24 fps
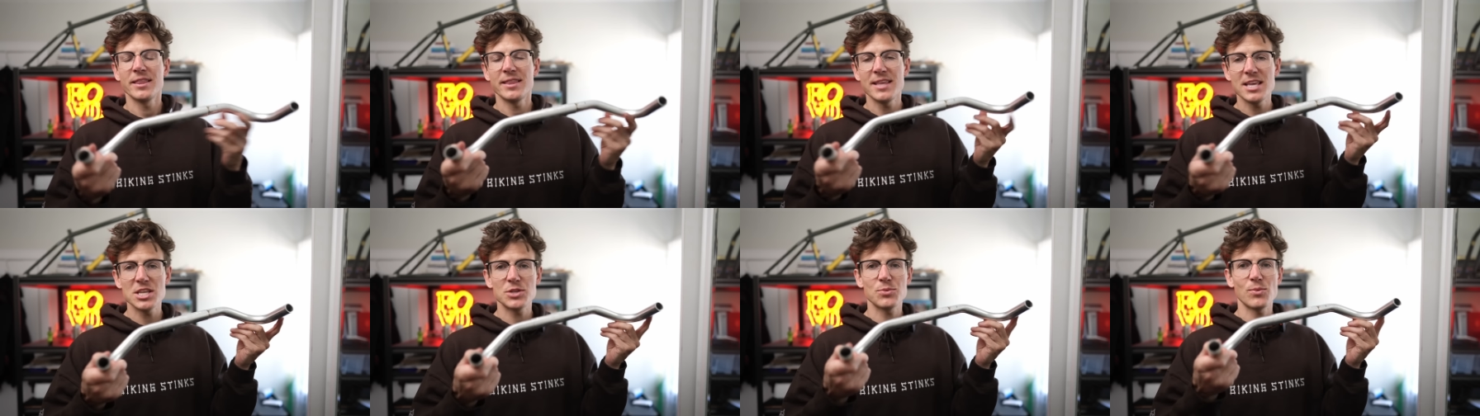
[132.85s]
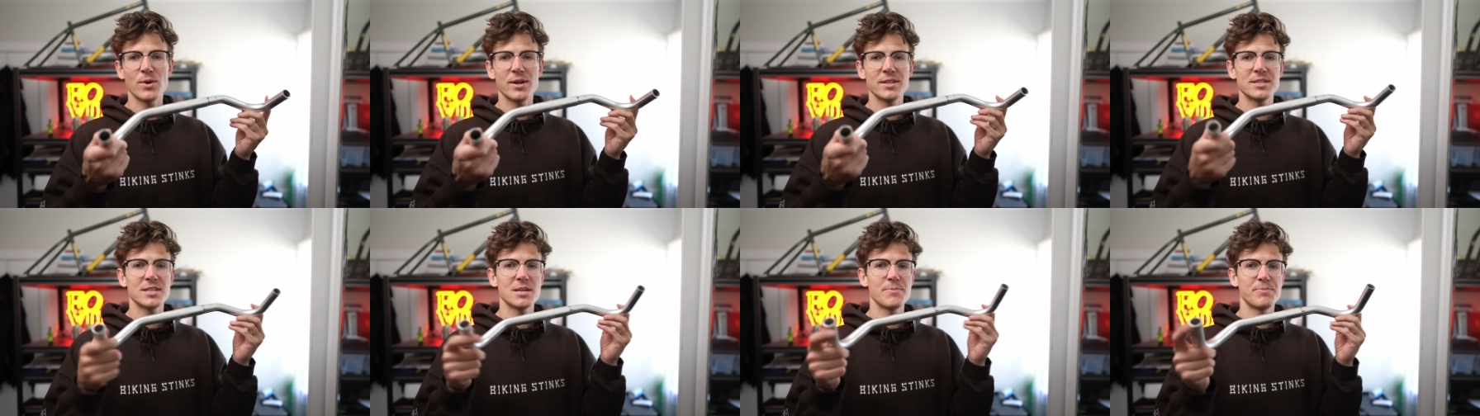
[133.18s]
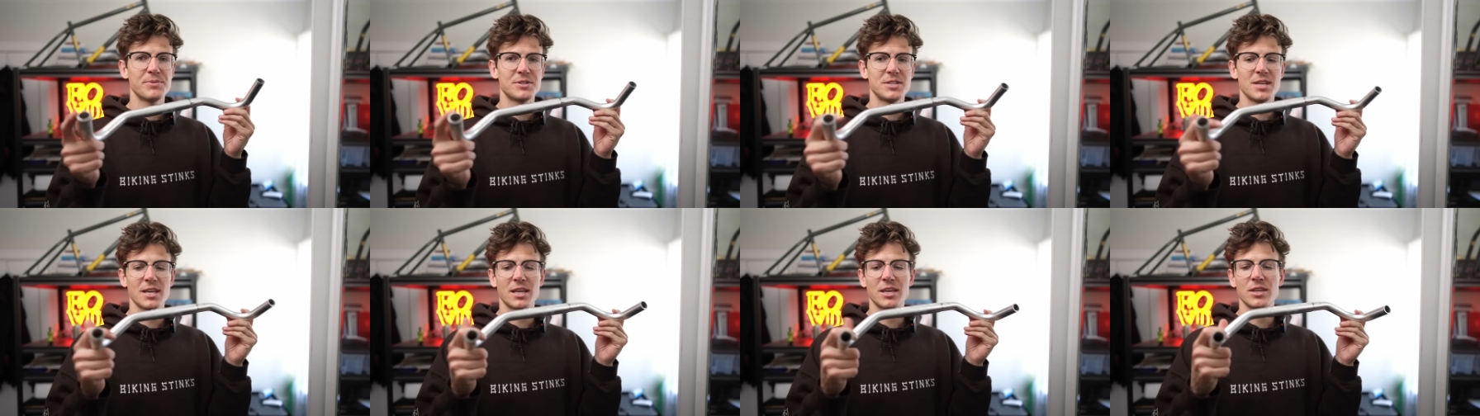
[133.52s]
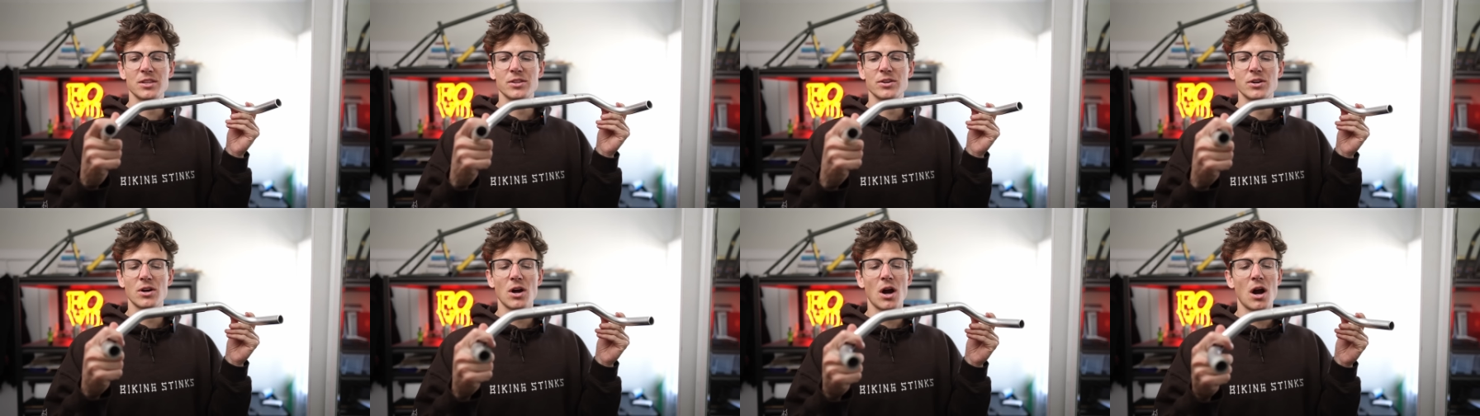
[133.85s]
These ones in
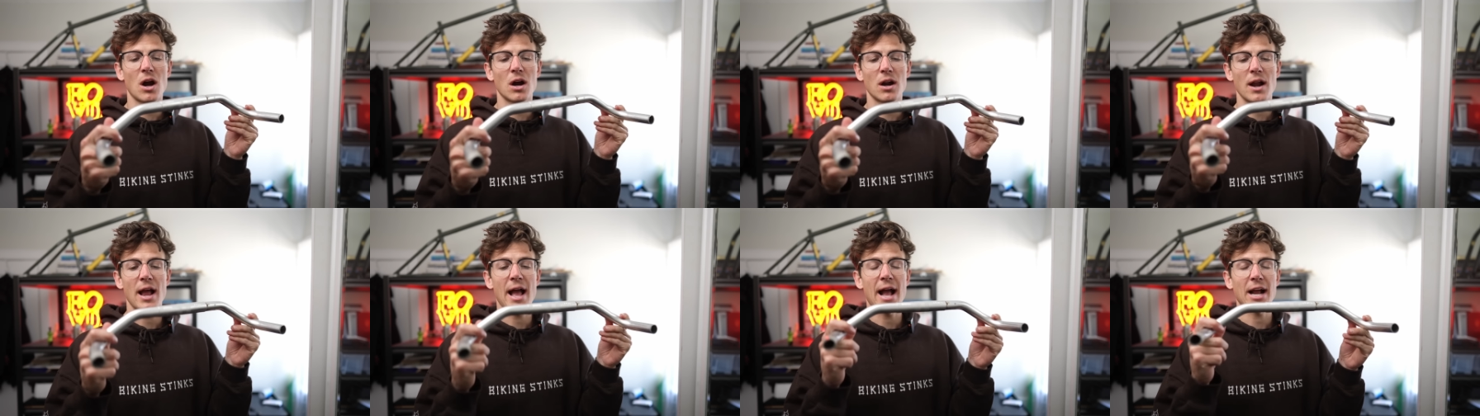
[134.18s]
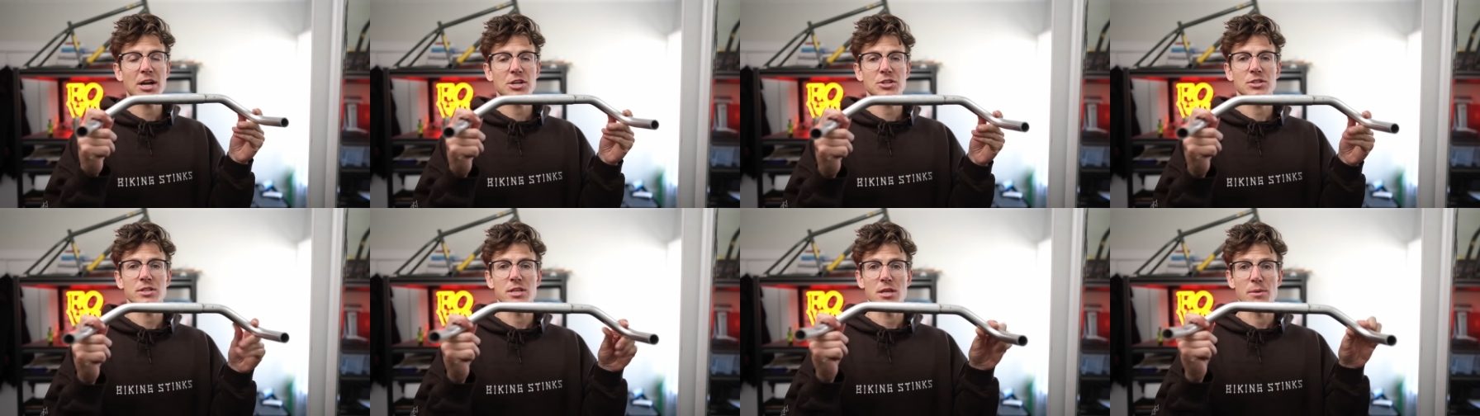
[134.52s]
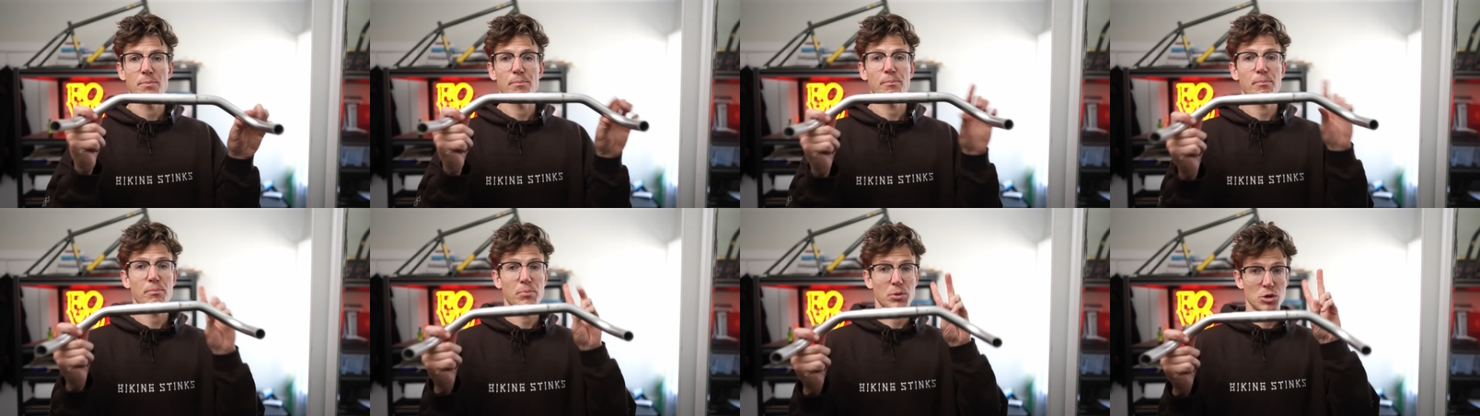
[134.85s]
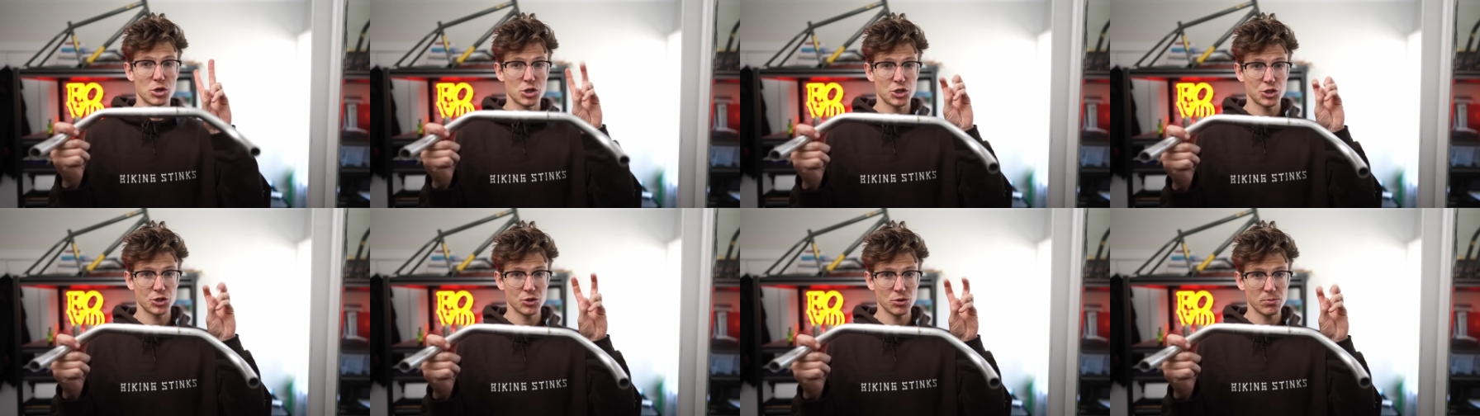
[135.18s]
particular are actually
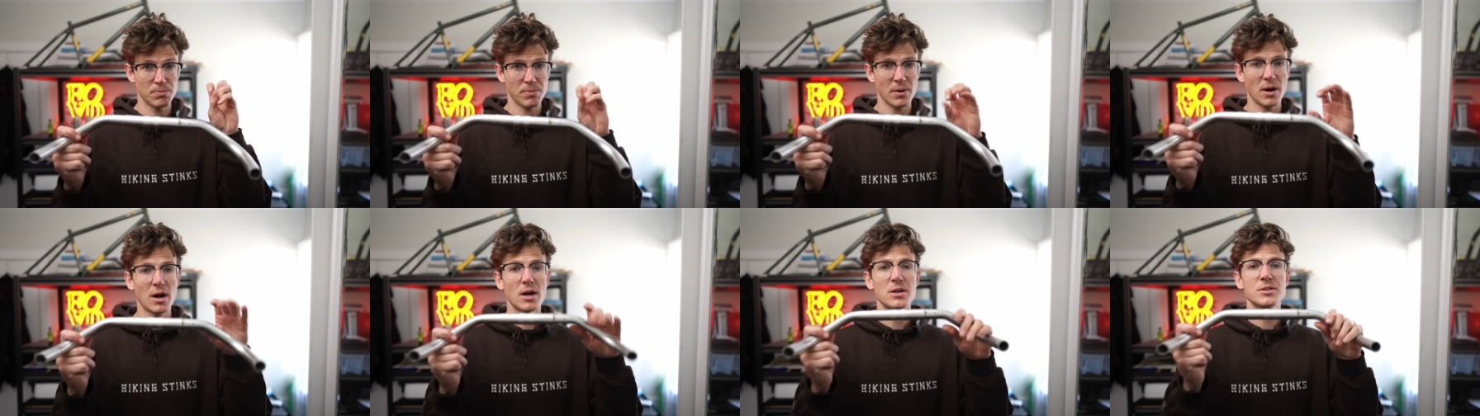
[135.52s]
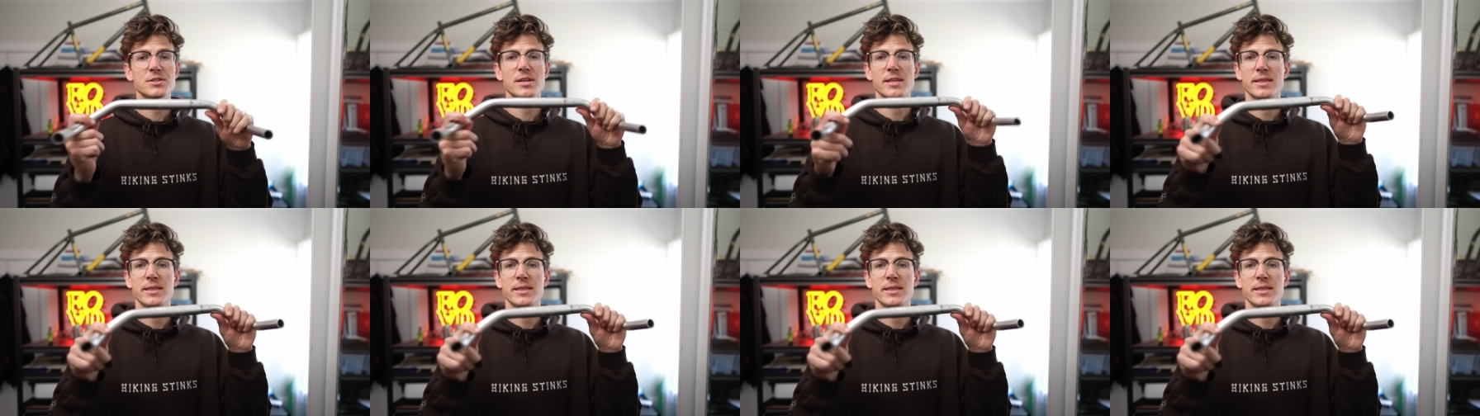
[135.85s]
pursuit bars,